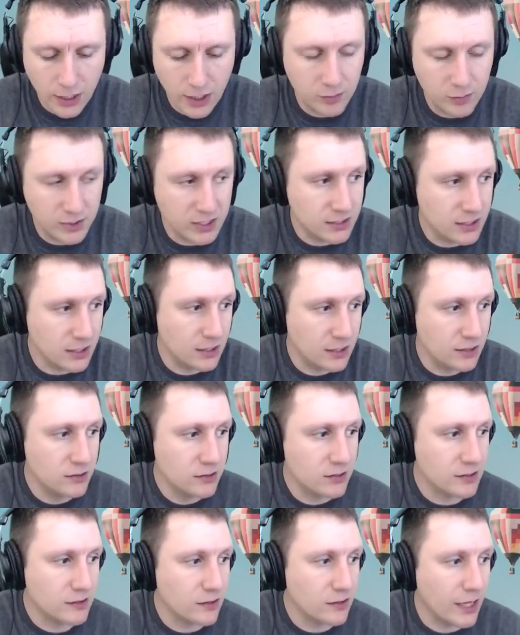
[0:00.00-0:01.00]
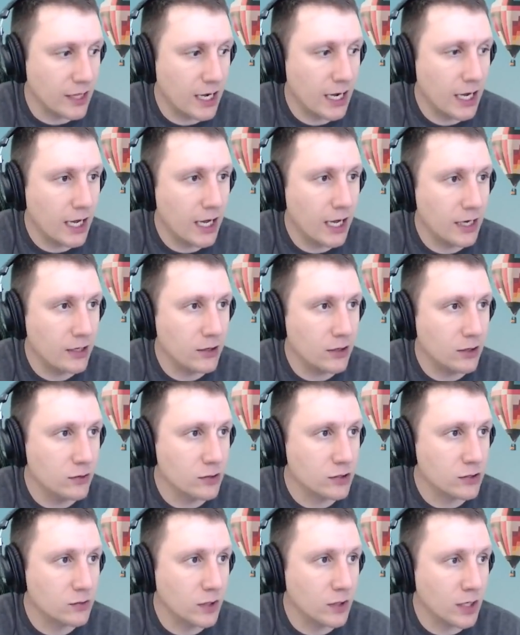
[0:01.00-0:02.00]
LPC, just so that I
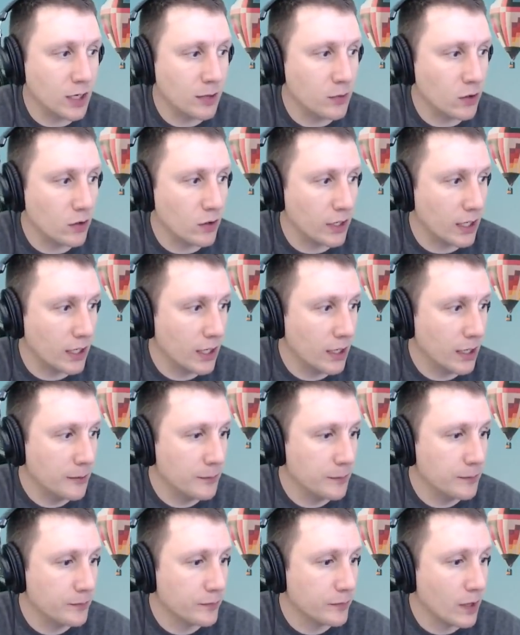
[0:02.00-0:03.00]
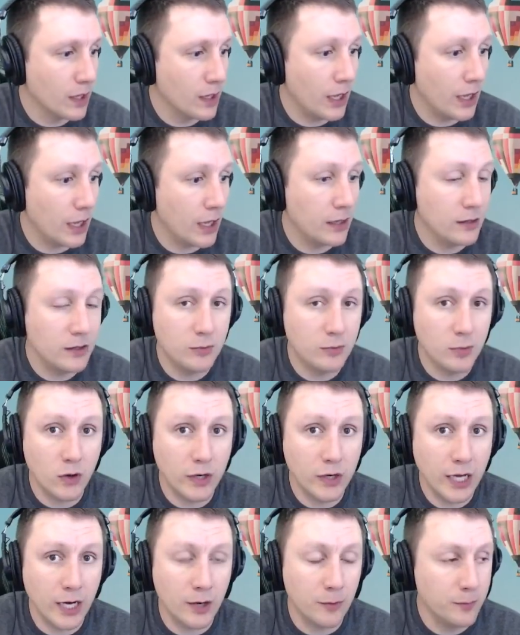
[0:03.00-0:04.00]
know which one I'm looking at. And
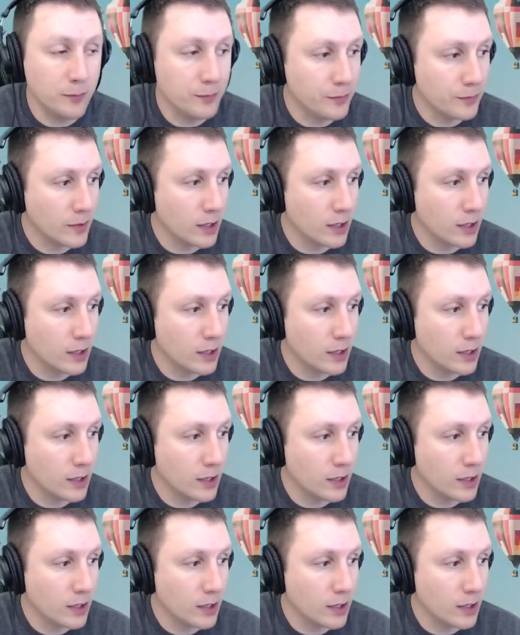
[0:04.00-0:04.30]
deploy now.